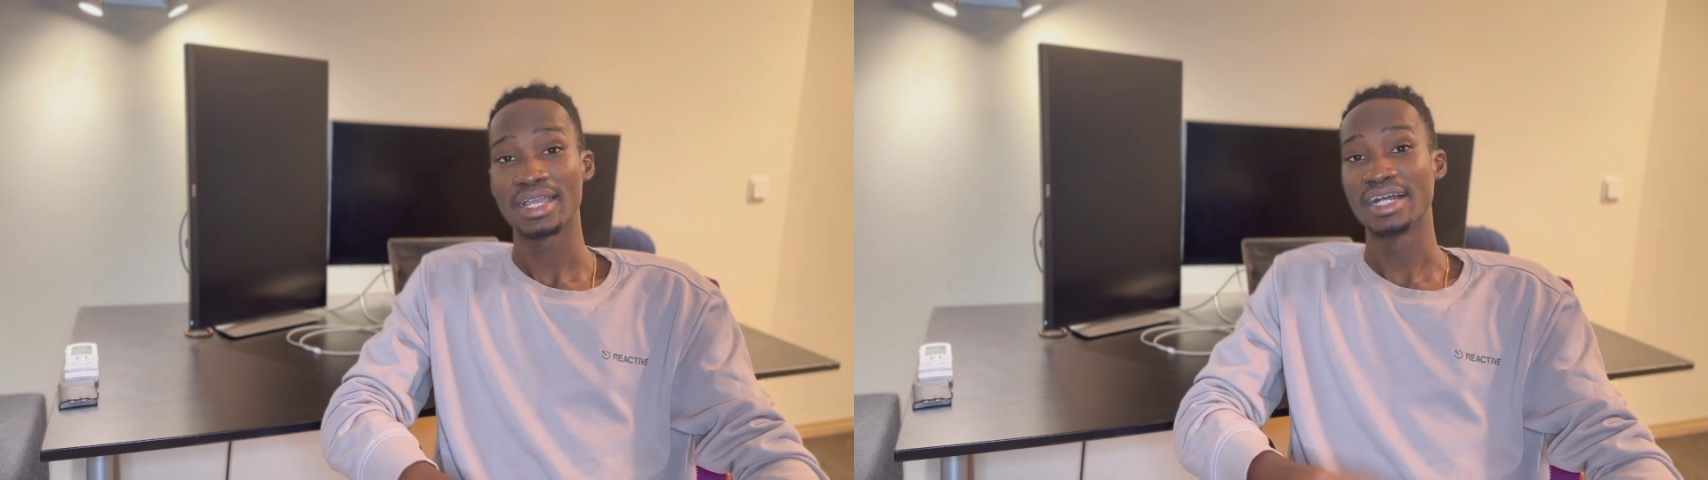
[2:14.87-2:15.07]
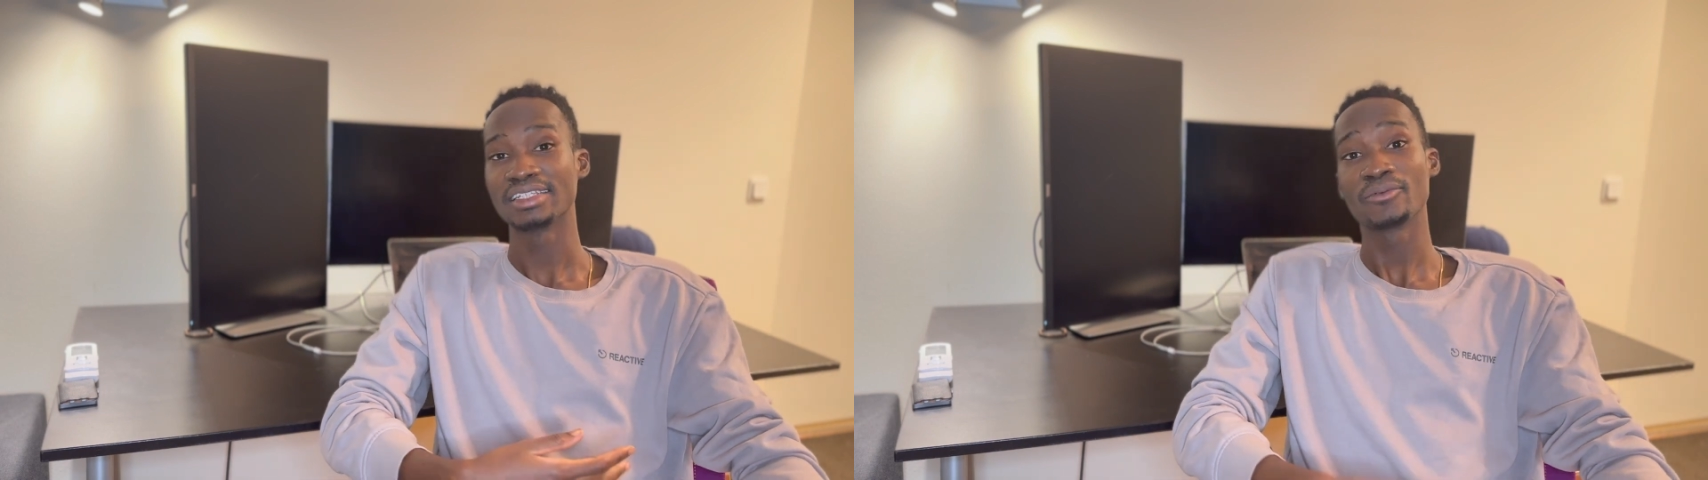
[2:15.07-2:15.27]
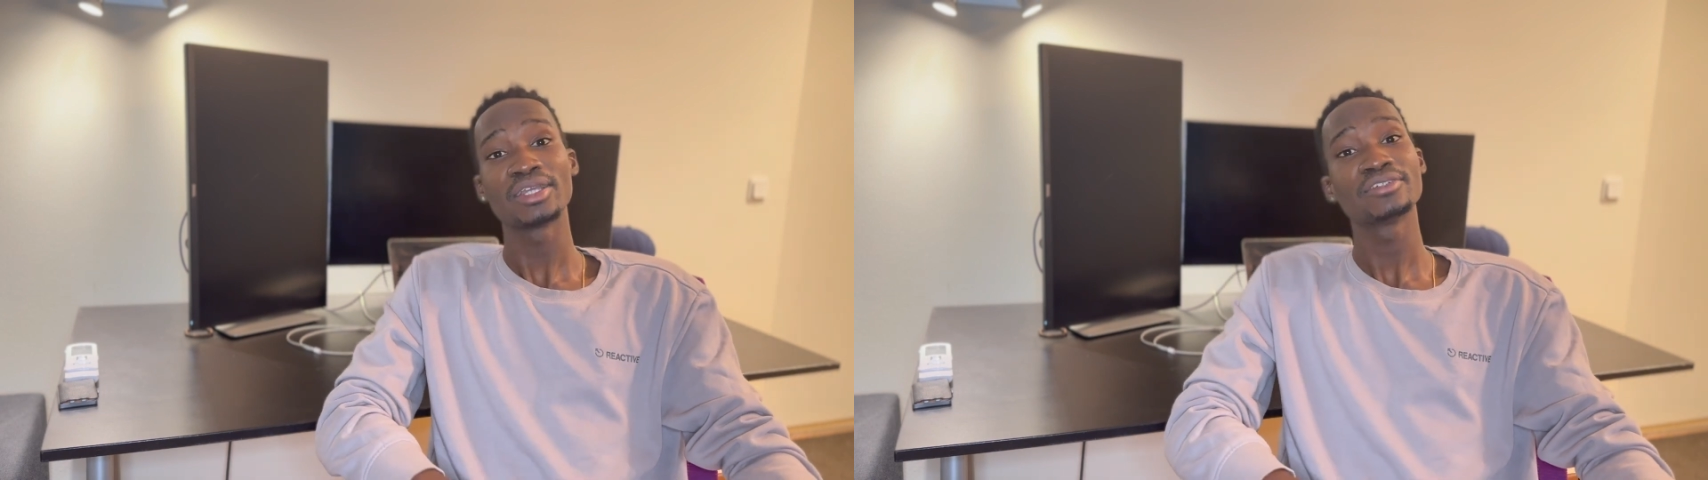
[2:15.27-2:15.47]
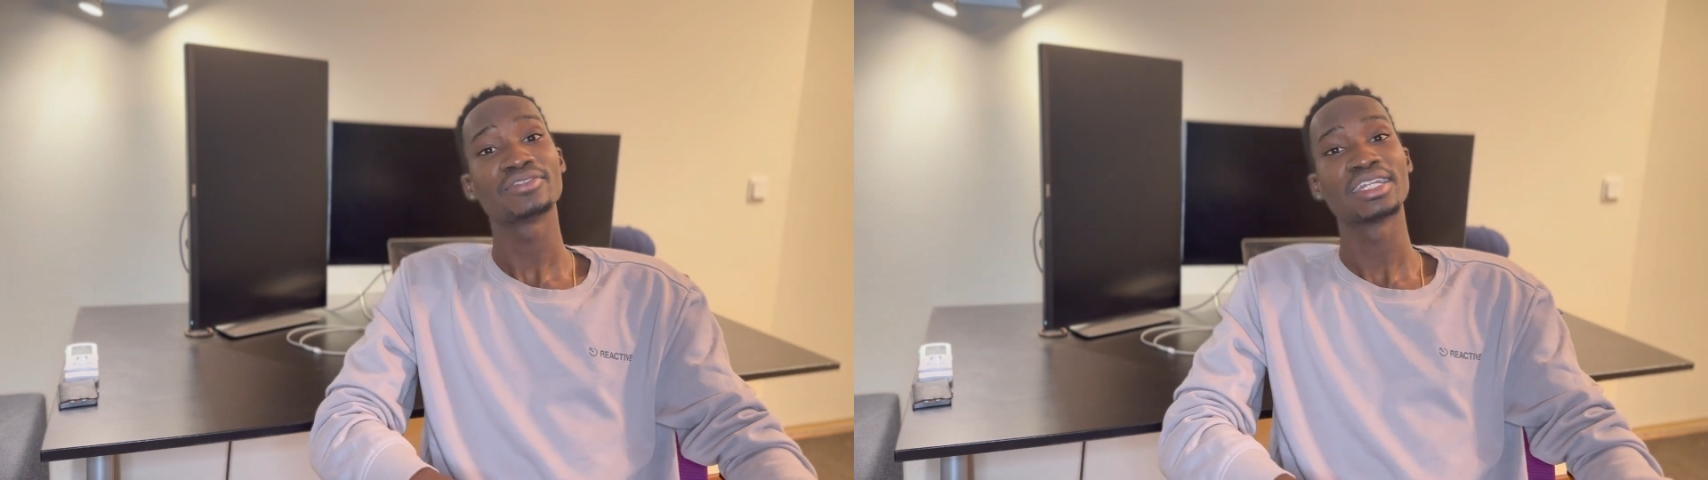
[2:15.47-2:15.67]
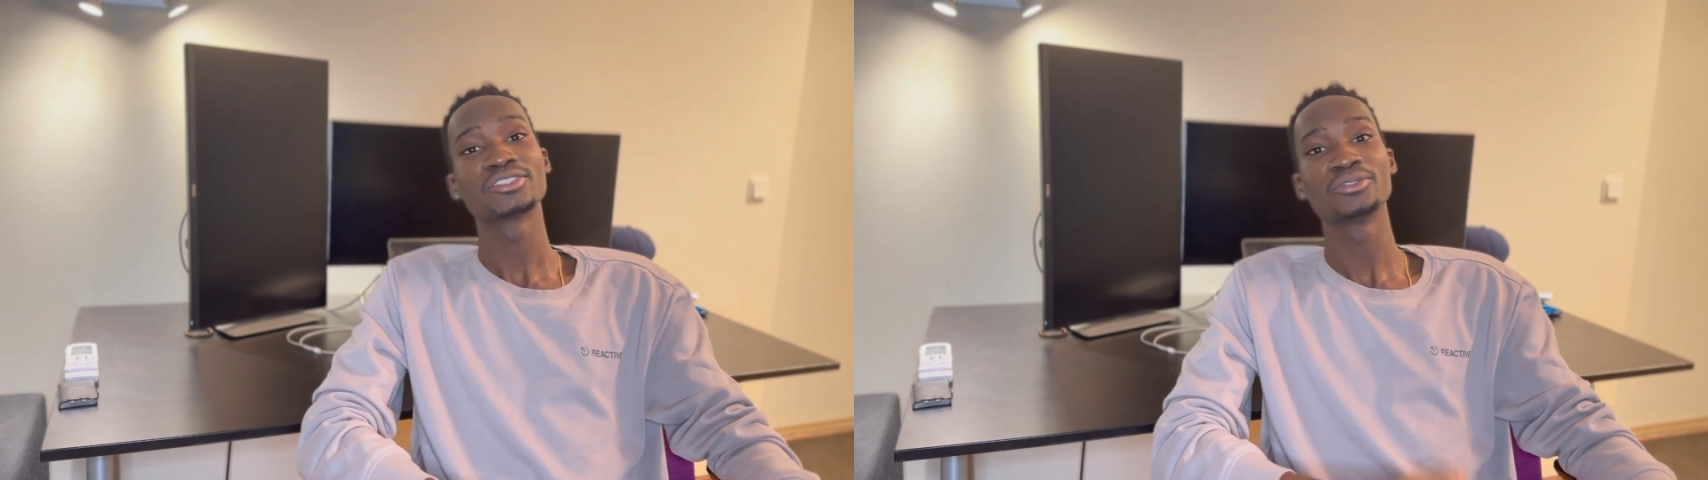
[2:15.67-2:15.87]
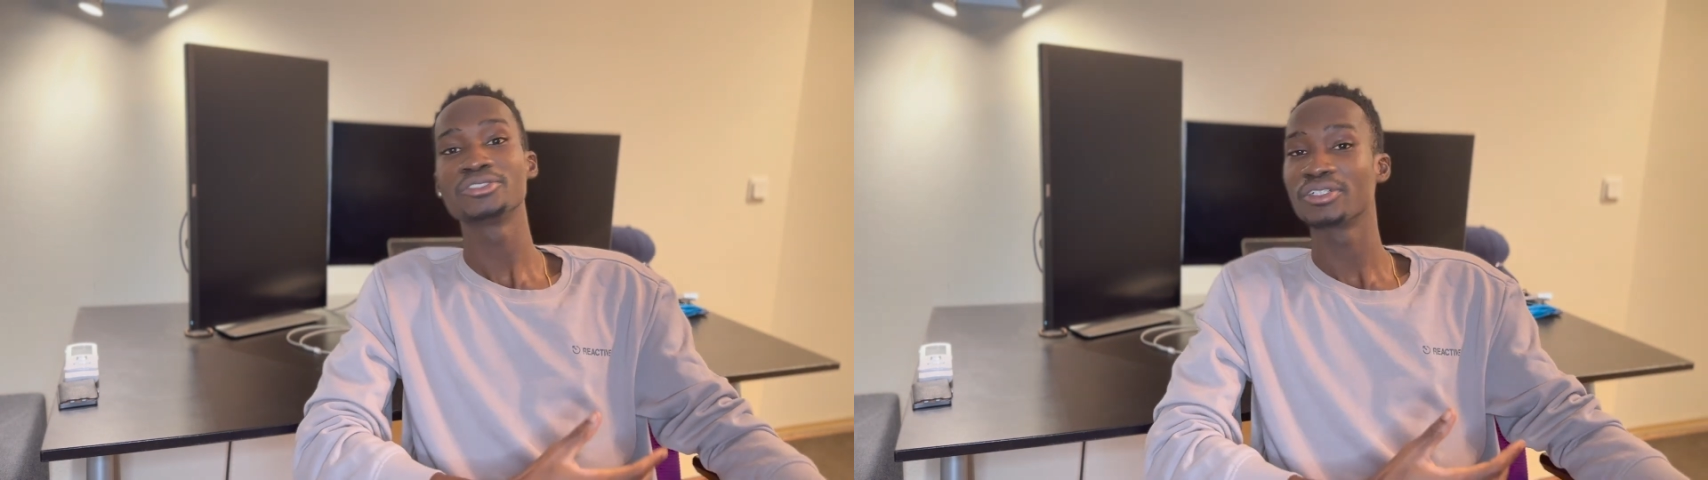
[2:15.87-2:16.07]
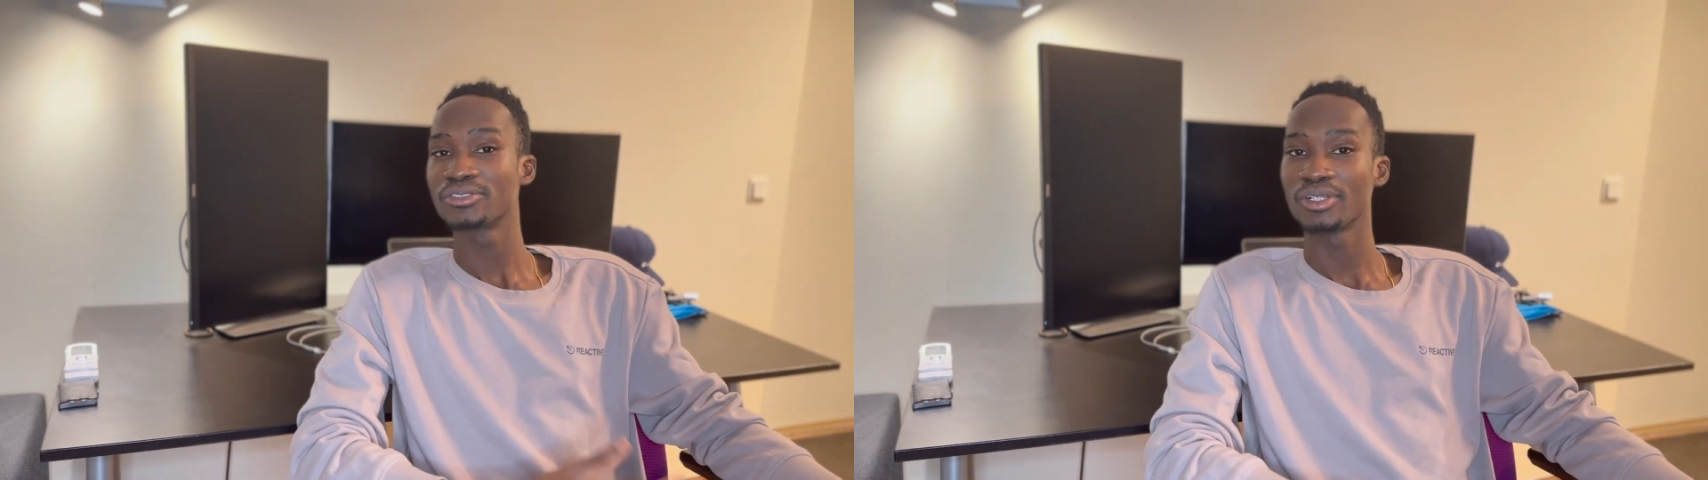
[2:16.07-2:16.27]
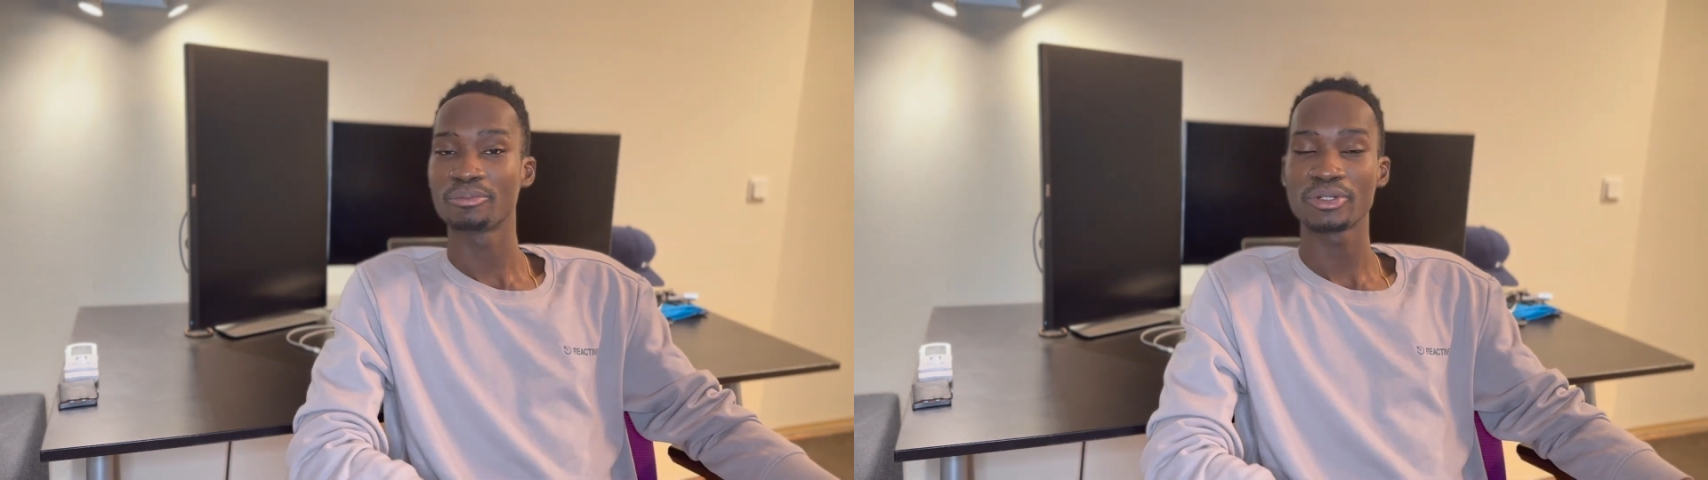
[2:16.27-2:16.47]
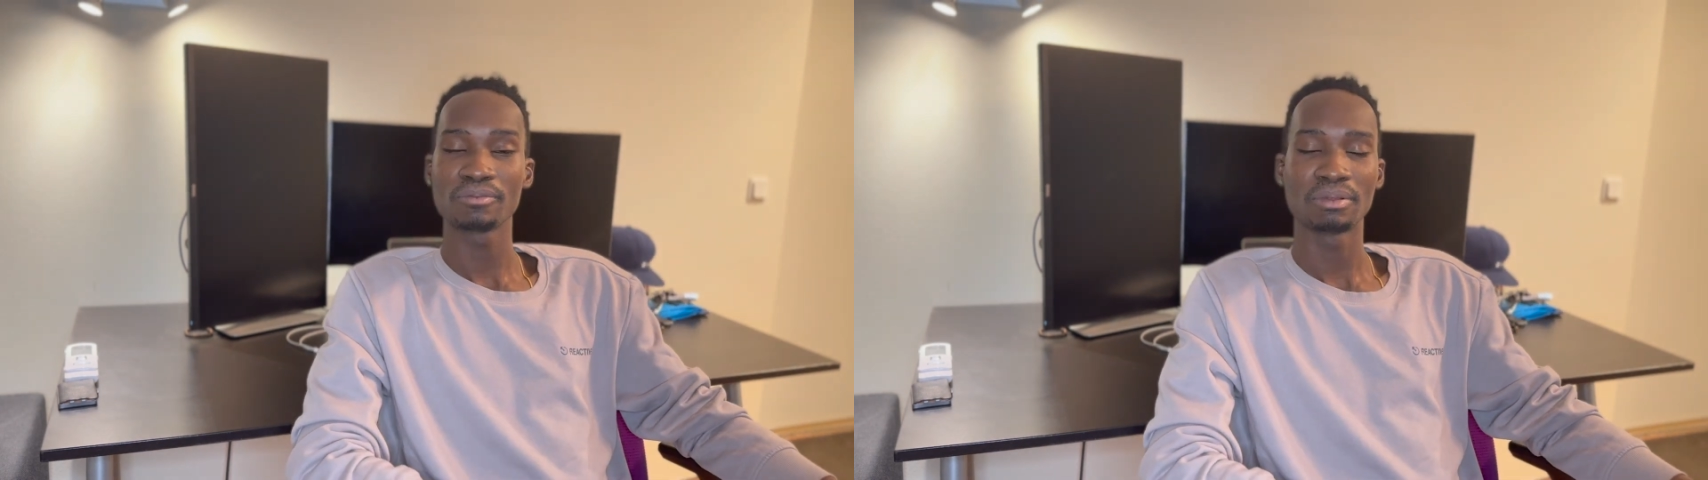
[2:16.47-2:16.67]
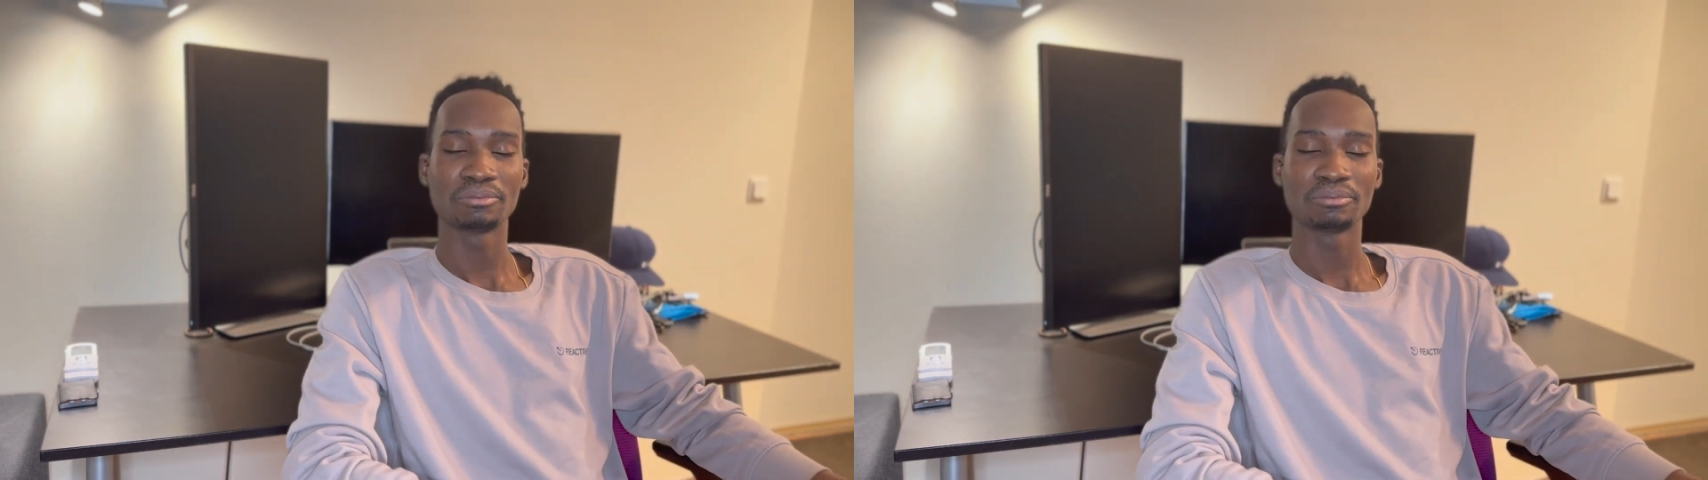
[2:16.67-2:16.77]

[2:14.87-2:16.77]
and then when you find a solution to your problem